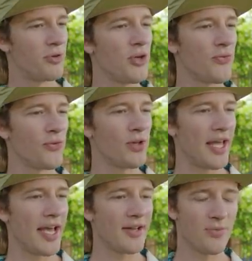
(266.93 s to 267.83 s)
beautiful
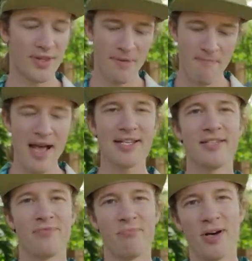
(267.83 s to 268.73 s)
head with a
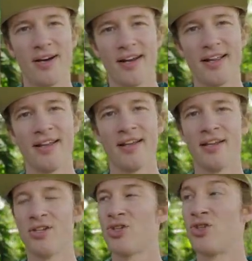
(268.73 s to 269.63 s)
massive body,
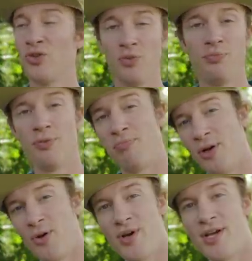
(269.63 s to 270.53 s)
super
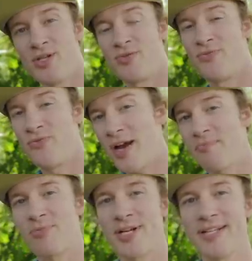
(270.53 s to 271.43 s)
bluish,
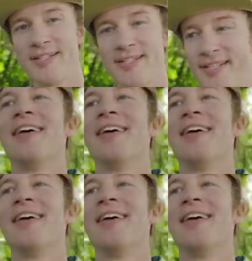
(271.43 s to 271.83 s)
vibrant.